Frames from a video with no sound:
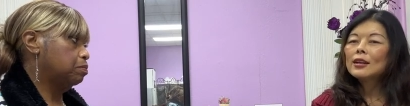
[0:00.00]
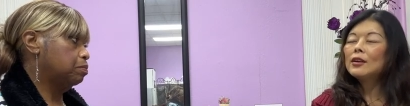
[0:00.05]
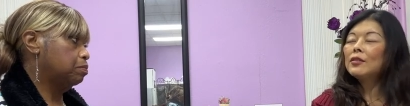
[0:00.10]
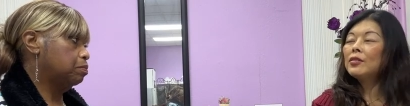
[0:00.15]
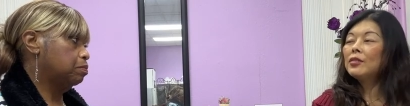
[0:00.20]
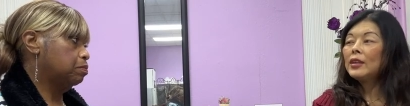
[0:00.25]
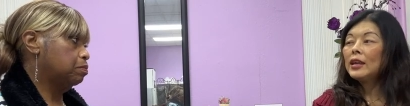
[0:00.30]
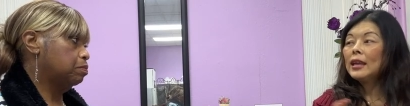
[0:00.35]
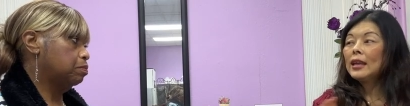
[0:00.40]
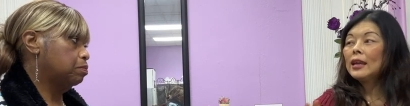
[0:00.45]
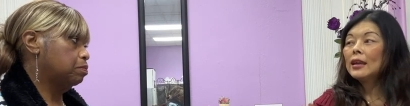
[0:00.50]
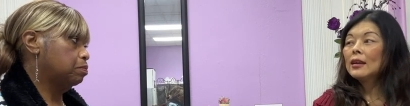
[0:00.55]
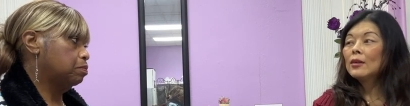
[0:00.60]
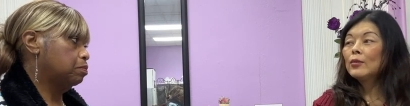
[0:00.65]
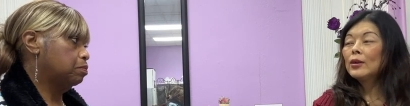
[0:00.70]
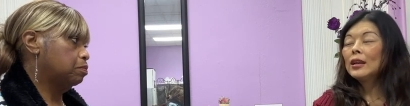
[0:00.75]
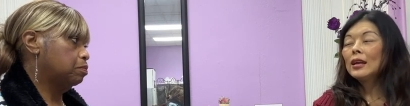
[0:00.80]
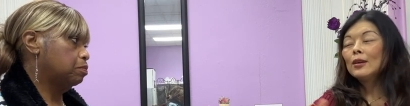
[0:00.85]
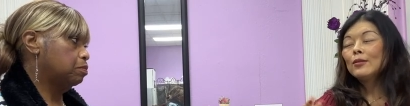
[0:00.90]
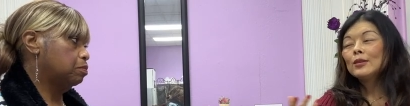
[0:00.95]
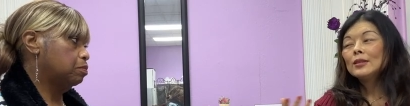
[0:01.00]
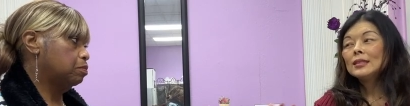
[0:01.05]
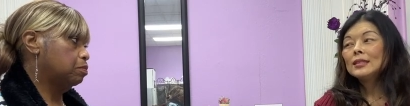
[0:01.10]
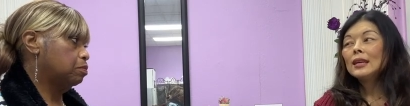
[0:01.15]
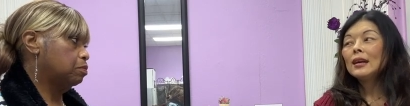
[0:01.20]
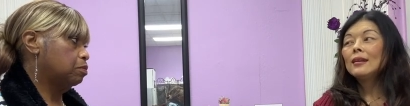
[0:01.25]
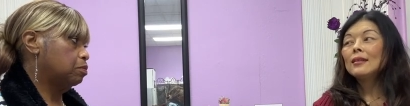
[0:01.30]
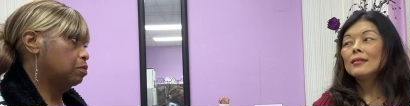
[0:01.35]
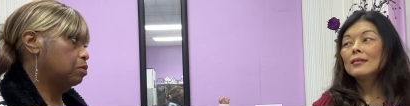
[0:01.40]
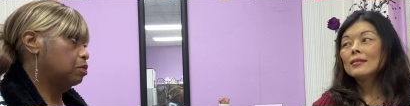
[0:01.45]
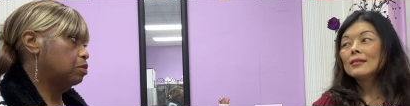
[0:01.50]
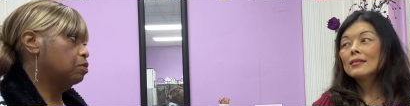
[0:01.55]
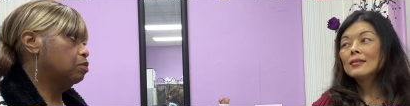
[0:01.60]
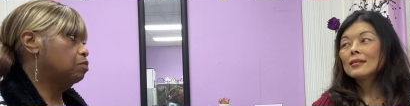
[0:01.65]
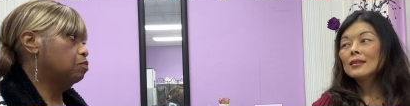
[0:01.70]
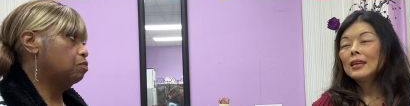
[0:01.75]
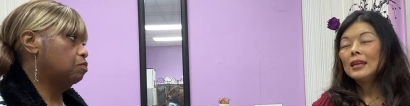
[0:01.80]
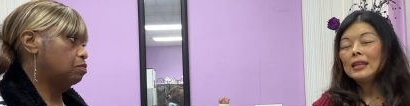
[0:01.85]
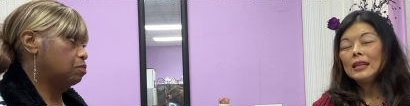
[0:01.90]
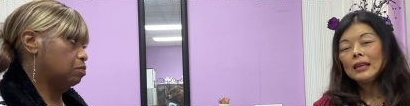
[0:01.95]
Speaker 1: a thing when I was young
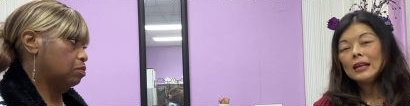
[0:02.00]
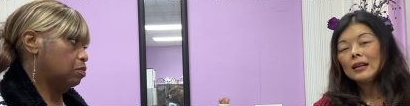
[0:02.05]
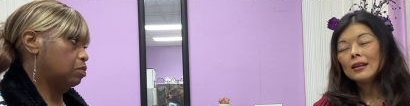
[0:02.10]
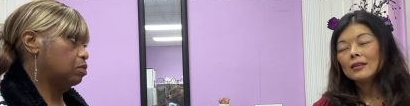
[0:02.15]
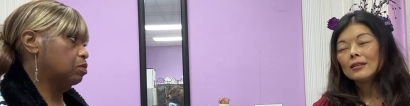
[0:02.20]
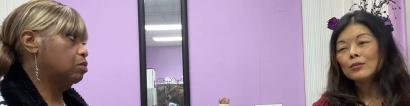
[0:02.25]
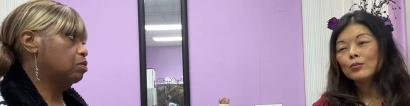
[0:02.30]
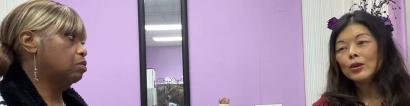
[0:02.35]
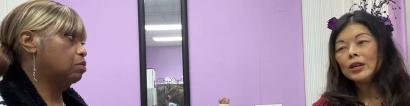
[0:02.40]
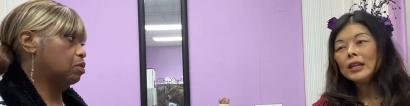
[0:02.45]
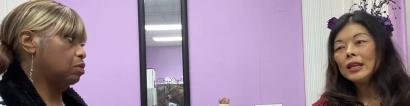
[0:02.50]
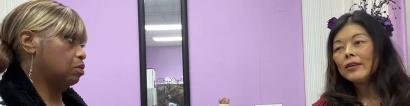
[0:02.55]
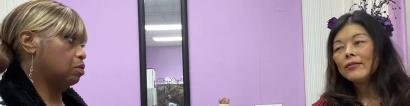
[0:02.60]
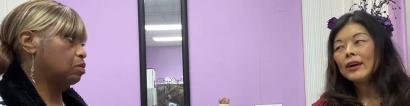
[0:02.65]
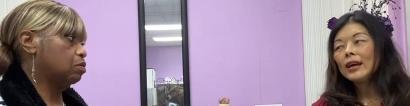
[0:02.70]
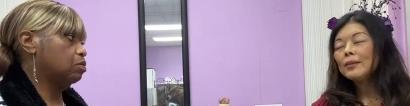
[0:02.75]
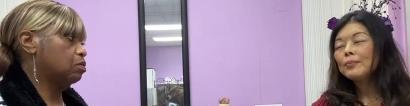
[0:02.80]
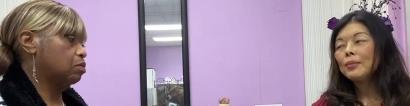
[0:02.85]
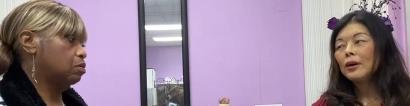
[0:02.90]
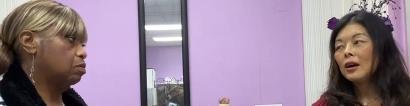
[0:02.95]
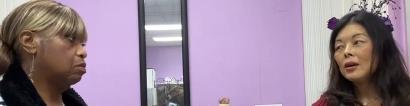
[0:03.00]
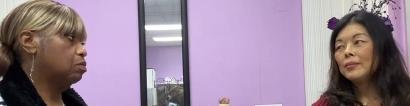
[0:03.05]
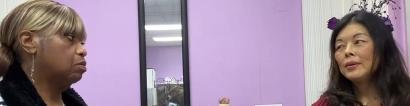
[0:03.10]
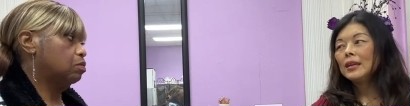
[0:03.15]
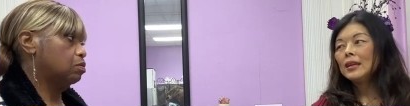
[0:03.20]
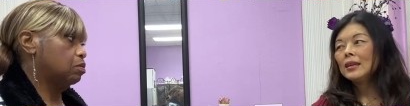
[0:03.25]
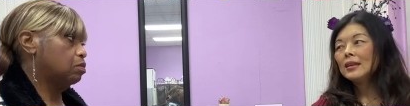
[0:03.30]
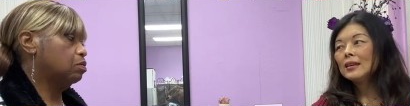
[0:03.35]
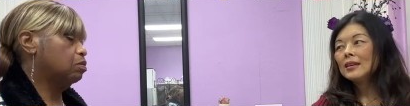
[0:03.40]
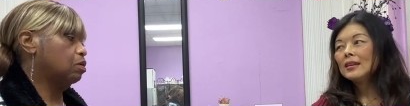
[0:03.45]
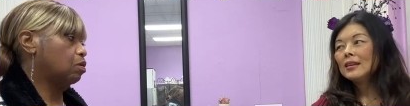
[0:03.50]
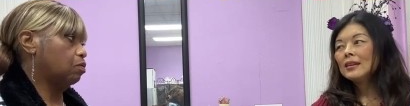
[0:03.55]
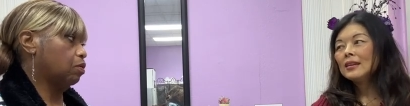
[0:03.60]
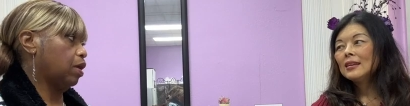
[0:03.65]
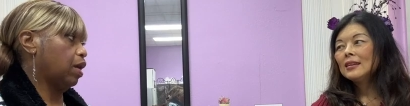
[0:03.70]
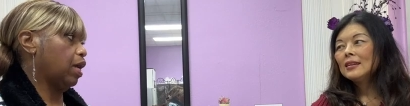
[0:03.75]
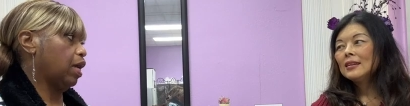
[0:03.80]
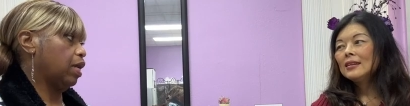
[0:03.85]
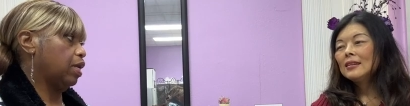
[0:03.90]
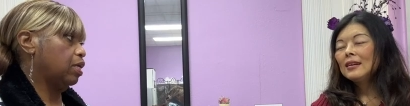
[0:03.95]
in England. We never had Barbie.
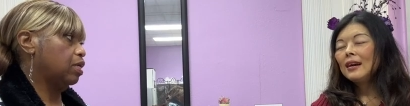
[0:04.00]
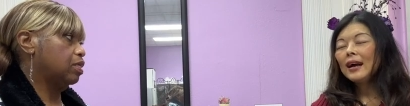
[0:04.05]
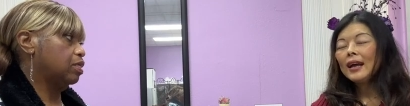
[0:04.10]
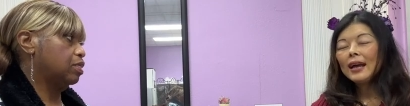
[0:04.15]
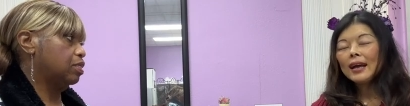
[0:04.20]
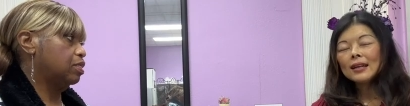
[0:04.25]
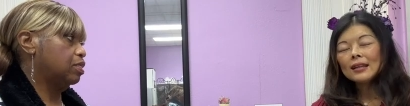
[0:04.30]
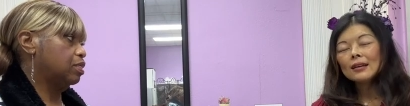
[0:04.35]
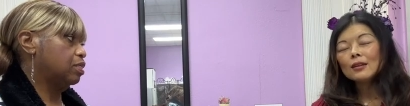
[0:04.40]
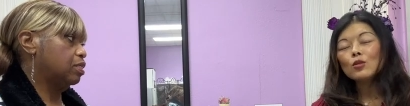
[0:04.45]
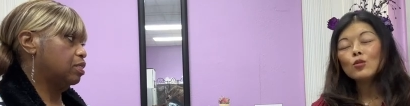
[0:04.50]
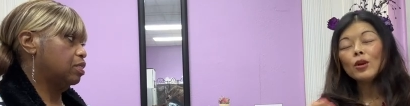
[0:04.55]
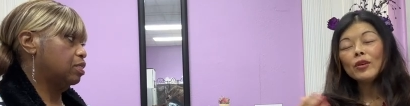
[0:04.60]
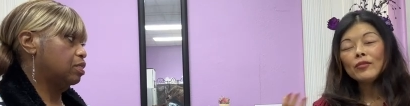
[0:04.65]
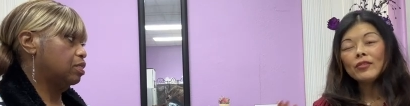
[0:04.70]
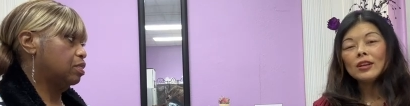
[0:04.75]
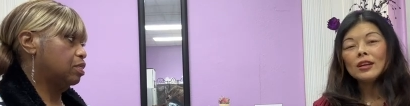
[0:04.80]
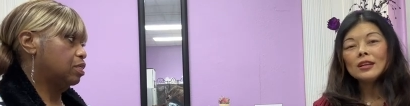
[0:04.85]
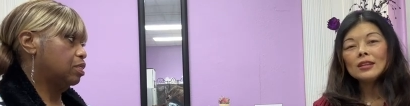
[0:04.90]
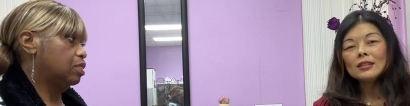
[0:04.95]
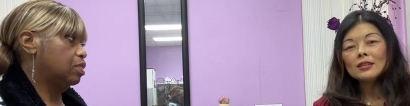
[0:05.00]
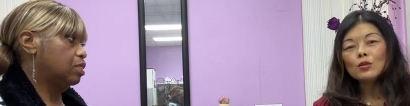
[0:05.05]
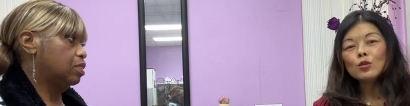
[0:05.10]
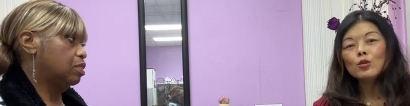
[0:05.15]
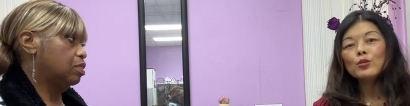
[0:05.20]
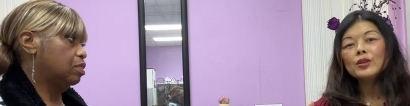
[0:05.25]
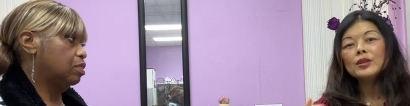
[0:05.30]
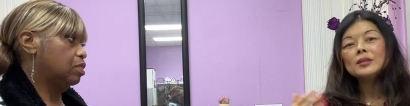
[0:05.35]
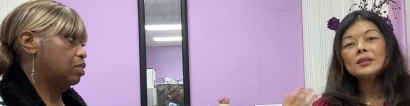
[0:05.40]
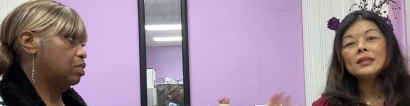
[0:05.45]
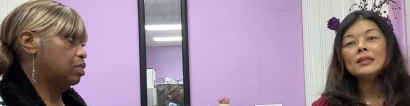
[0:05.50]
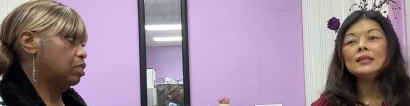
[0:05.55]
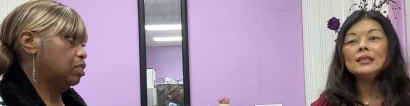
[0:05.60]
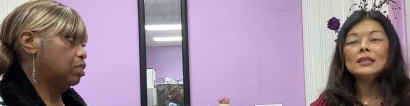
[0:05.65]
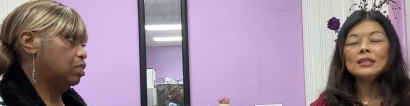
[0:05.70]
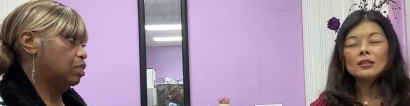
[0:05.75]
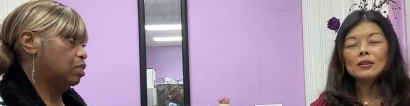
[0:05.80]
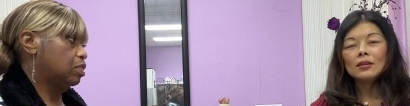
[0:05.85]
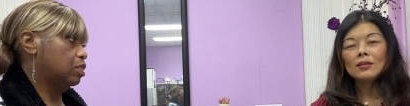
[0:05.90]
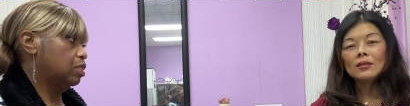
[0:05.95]
Okay. I had equivalent called the
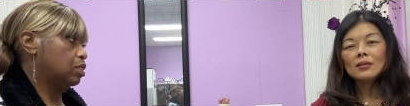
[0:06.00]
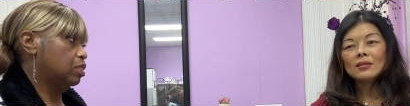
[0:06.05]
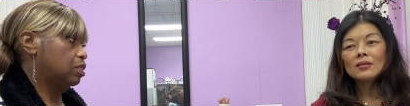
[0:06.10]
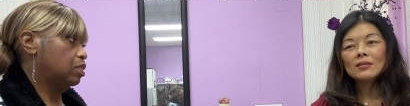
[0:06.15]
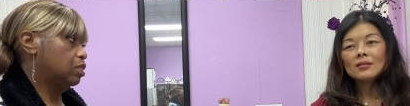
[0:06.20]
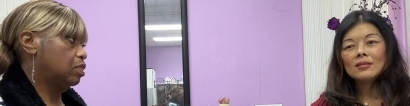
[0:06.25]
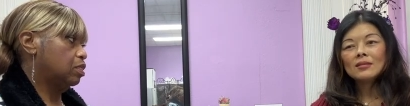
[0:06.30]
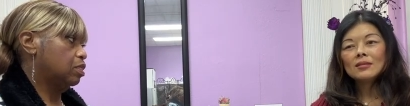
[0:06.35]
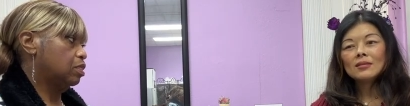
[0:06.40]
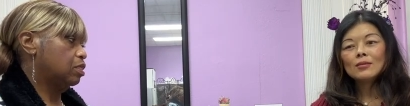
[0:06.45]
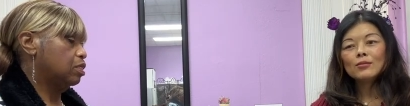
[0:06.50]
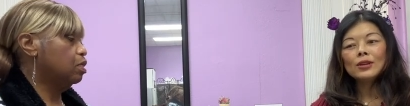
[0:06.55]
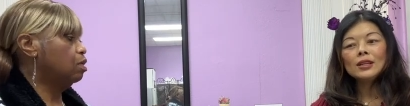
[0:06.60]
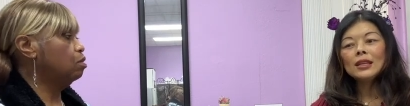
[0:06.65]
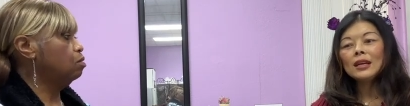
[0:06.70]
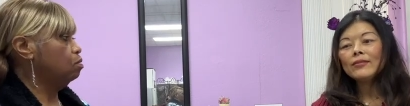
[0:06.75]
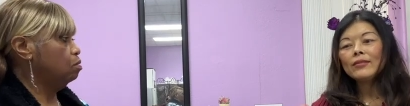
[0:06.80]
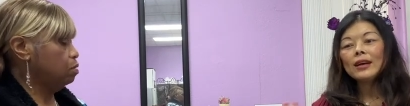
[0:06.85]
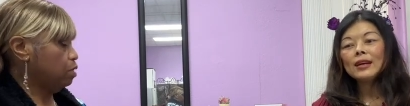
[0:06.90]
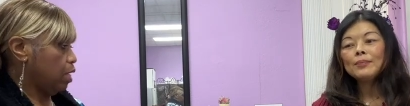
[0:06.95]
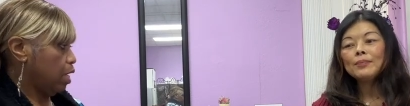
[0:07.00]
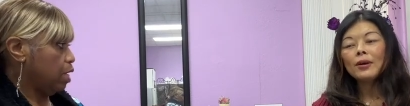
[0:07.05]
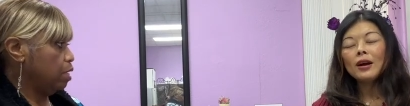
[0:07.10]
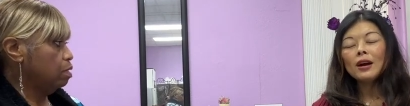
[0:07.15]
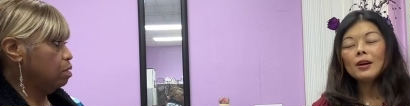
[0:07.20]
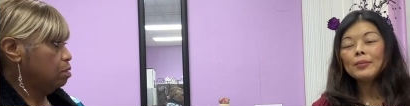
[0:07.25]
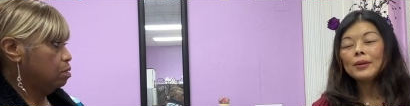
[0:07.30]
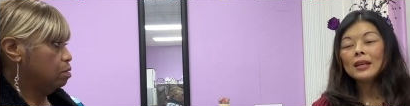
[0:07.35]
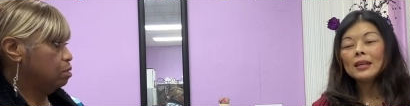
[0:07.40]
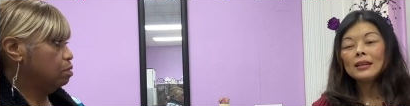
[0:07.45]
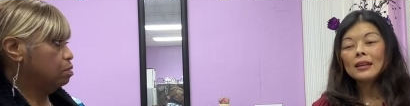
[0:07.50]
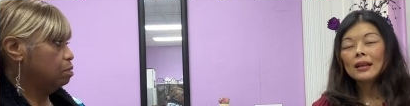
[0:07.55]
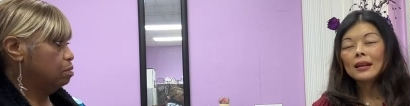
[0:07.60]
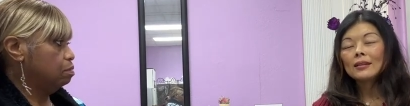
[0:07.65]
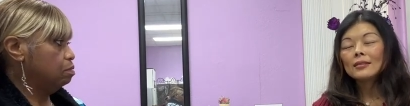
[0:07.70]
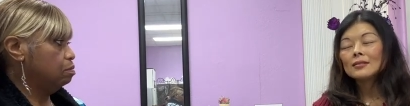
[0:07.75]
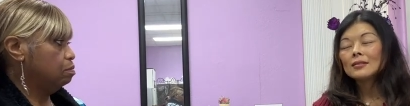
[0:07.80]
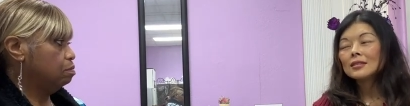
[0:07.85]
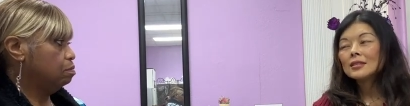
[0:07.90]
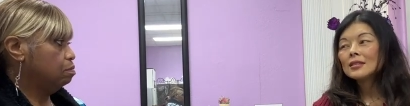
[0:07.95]
Sindy doll. We oh, never okay. had Barbie in
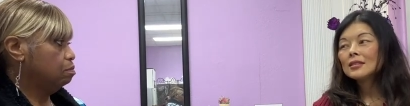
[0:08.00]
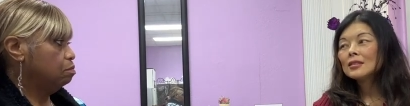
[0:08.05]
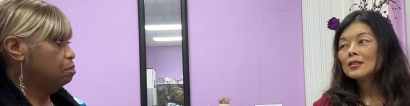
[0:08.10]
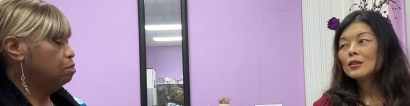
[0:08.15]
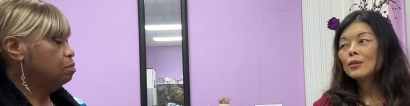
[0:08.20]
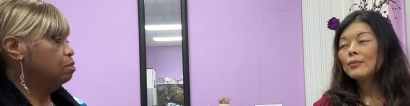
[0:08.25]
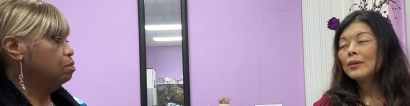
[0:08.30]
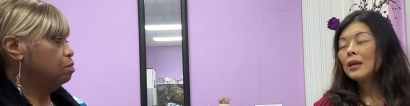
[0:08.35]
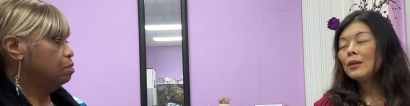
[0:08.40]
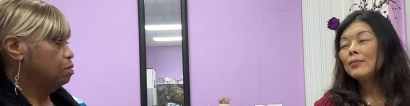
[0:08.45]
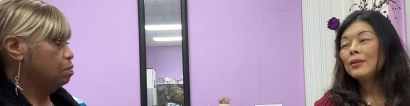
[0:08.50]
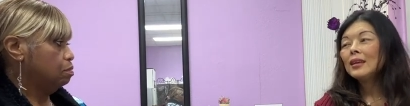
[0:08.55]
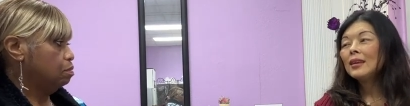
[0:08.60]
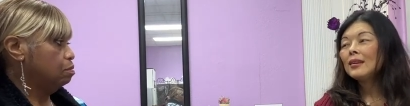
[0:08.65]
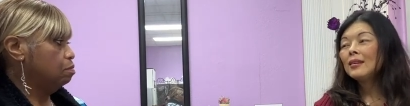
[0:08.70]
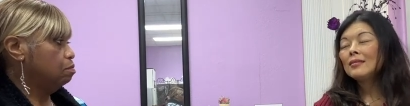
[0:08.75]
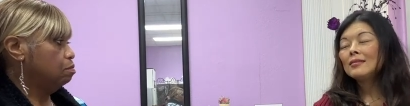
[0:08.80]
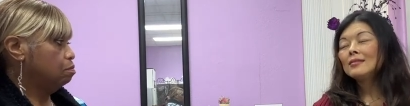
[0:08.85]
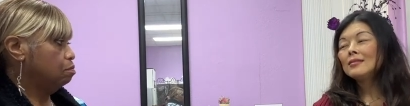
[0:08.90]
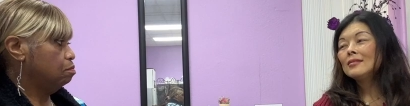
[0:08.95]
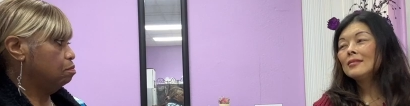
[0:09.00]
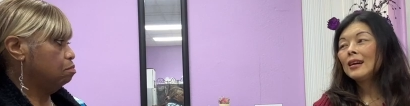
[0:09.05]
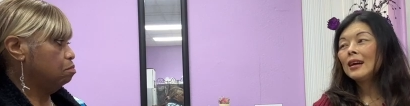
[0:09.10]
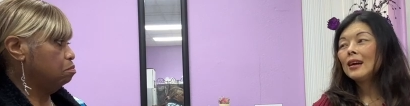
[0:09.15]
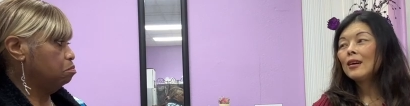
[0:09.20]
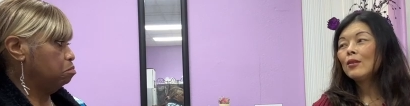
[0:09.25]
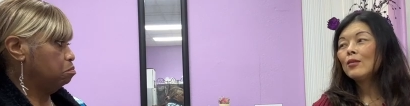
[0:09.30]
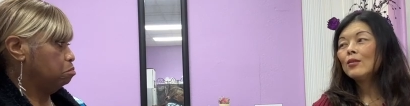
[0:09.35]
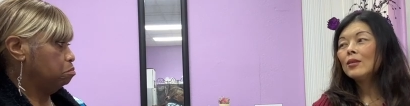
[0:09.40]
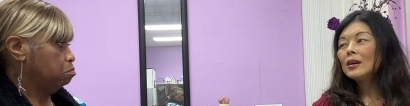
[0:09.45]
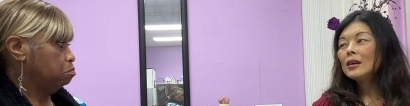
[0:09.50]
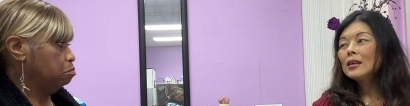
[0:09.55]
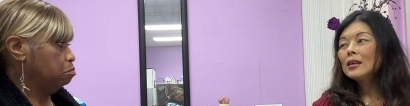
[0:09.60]
England, so maybe I don't know how,